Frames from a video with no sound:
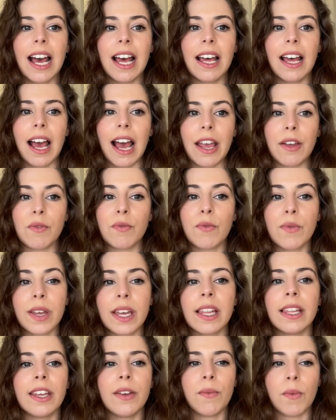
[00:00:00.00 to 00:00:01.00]
I
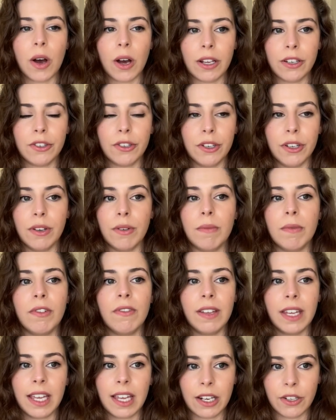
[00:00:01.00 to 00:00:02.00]
really want to,
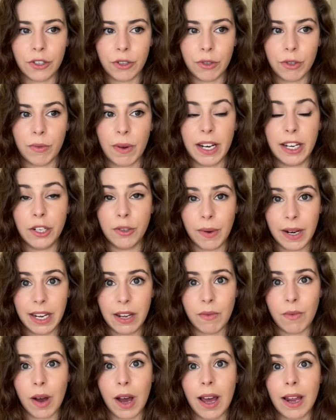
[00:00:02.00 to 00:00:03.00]
moving into
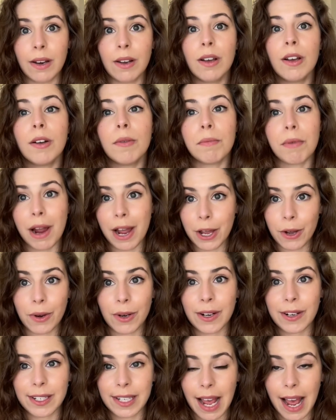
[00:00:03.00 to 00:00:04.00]
2021,
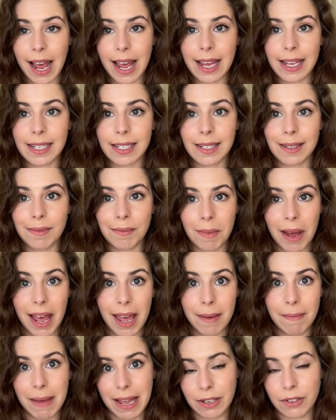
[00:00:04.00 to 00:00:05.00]
prioritize my
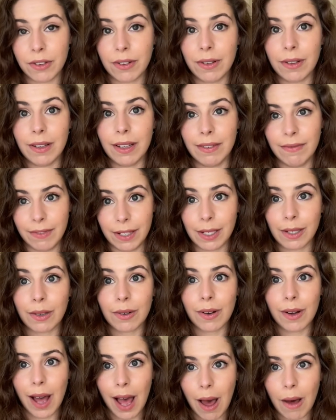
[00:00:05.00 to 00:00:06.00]
mental and
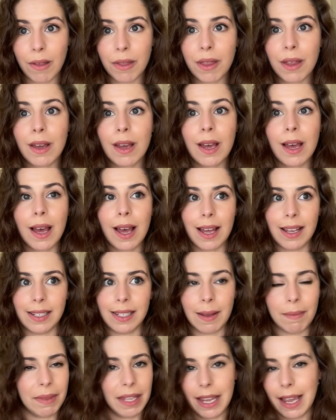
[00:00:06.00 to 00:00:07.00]
physical health,
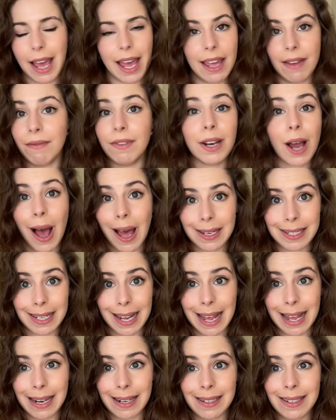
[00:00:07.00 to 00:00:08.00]
something I have not
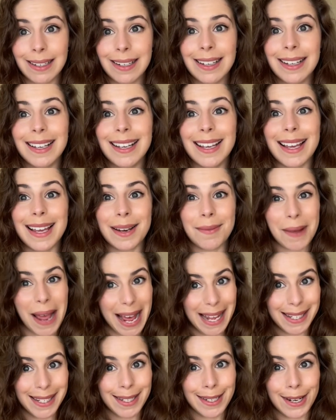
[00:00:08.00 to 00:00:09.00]
done in
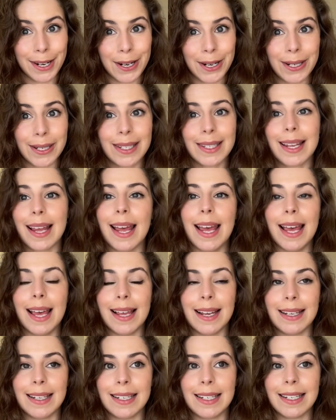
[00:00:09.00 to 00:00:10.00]
past years.
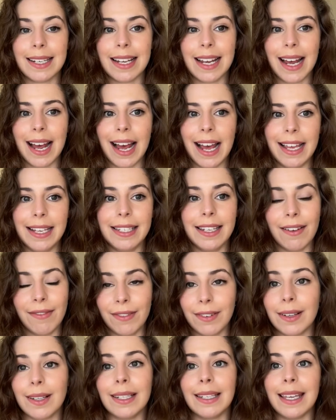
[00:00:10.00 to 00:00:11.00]
And I
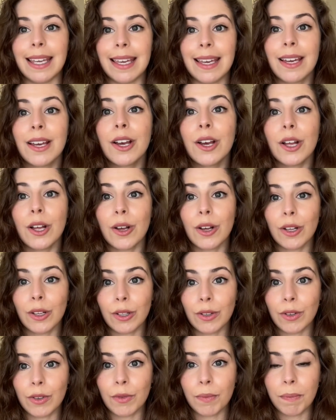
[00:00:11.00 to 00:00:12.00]
definitely,
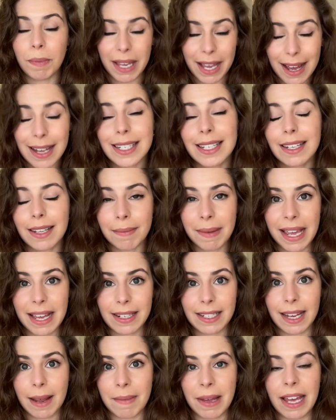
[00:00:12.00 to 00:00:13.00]
because of the
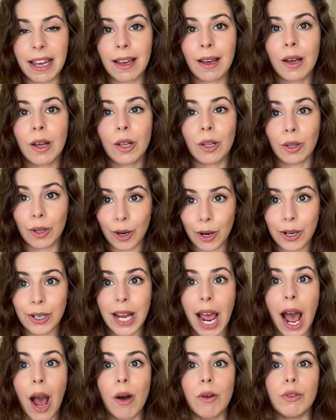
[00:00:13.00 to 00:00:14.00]
pandemic, learned
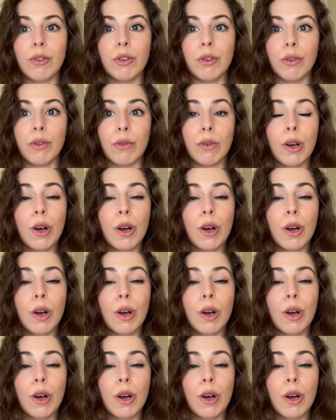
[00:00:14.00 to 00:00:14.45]
how to